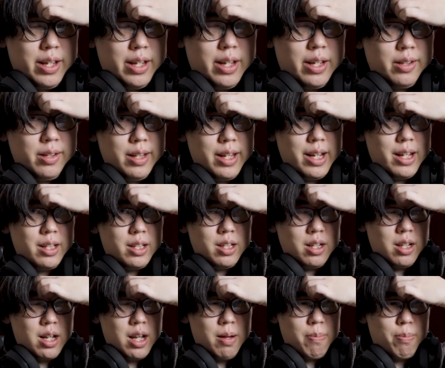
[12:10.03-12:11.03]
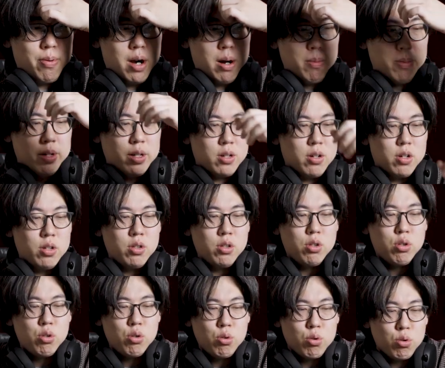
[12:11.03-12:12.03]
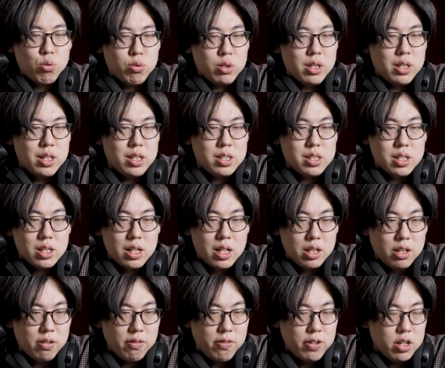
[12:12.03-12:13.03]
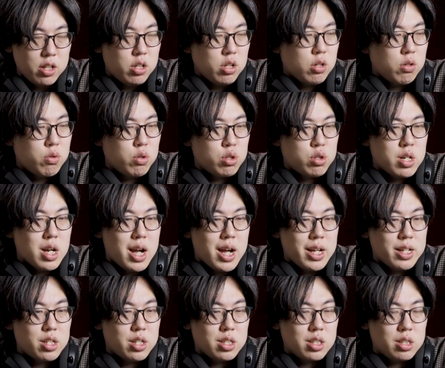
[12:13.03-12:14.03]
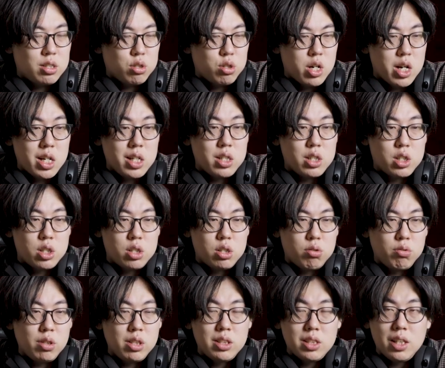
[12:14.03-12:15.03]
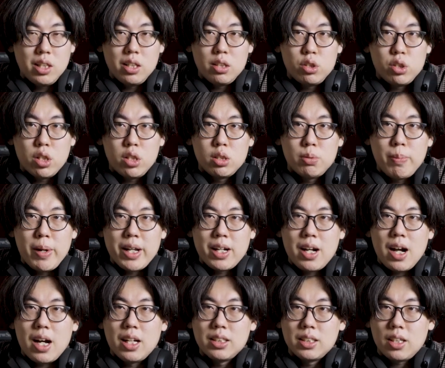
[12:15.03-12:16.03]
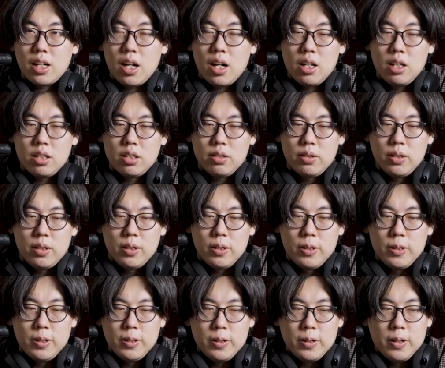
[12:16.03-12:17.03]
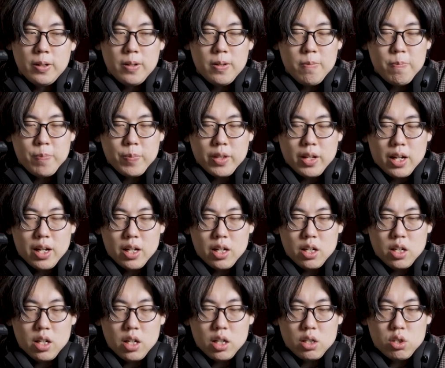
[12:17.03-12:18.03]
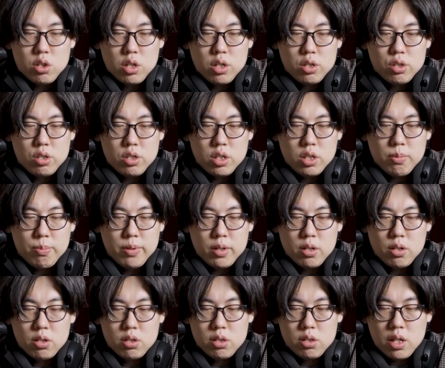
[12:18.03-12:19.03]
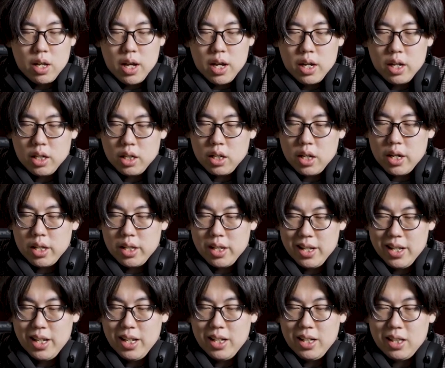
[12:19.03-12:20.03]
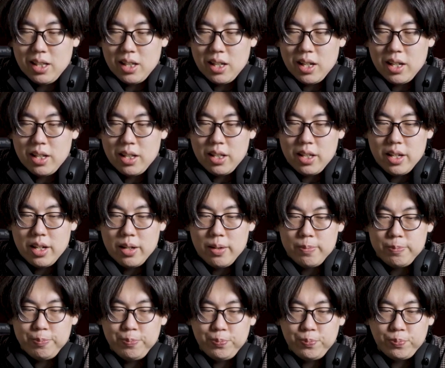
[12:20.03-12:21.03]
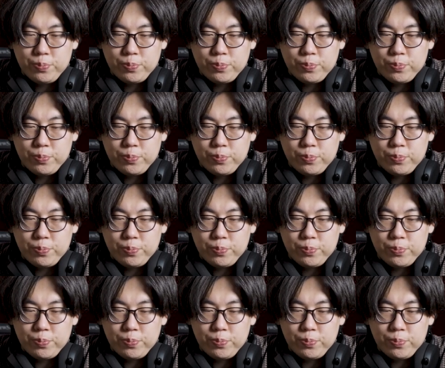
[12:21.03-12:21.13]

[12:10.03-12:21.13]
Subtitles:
And later, I'm probably going to release another video which I just recently changed my car's color. I changed it because I got heat, and then